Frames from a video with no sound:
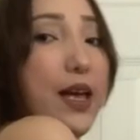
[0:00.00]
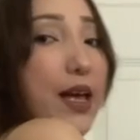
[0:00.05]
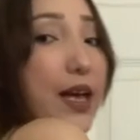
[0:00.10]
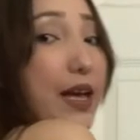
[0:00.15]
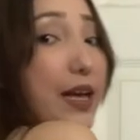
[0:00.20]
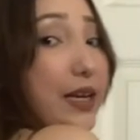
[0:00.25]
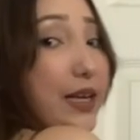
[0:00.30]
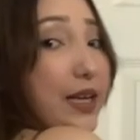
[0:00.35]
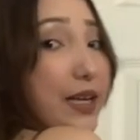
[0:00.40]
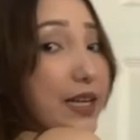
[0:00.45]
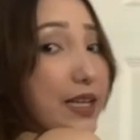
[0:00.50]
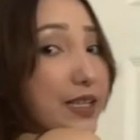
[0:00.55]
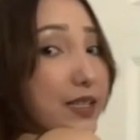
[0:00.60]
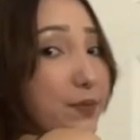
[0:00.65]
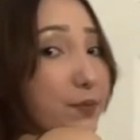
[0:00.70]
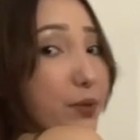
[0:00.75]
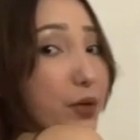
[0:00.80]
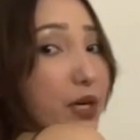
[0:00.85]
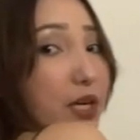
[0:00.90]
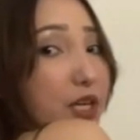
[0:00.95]
And it is
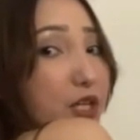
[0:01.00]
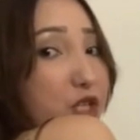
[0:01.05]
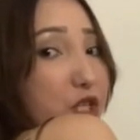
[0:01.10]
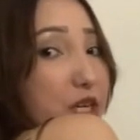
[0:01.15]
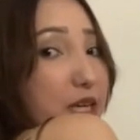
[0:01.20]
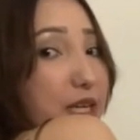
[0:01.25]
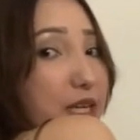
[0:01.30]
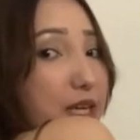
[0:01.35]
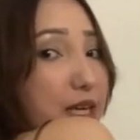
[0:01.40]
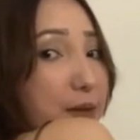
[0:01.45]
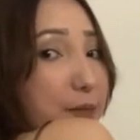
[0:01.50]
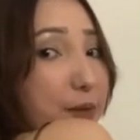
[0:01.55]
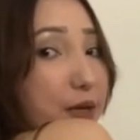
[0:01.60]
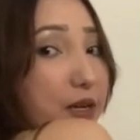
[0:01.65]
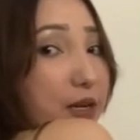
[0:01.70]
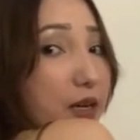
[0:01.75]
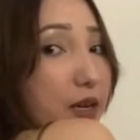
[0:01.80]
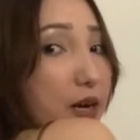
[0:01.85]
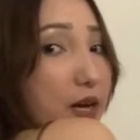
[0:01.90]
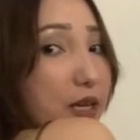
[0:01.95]
pretty cheeky, but
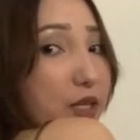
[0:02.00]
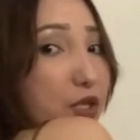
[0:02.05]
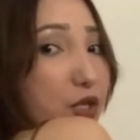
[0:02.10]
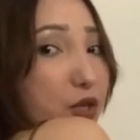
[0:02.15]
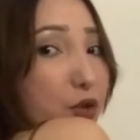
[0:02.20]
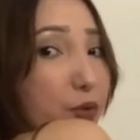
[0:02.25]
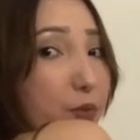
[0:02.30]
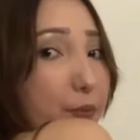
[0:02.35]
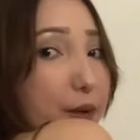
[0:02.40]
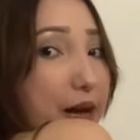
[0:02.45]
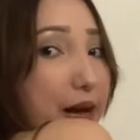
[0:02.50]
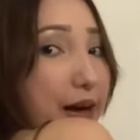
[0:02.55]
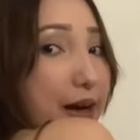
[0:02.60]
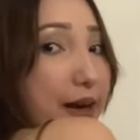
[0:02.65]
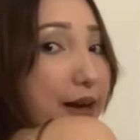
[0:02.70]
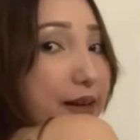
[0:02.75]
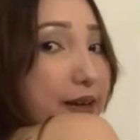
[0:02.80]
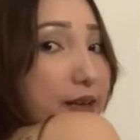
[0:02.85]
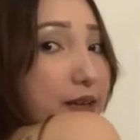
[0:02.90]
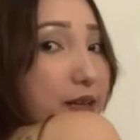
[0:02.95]
not too
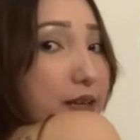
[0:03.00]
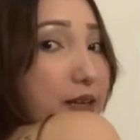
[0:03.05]
bad.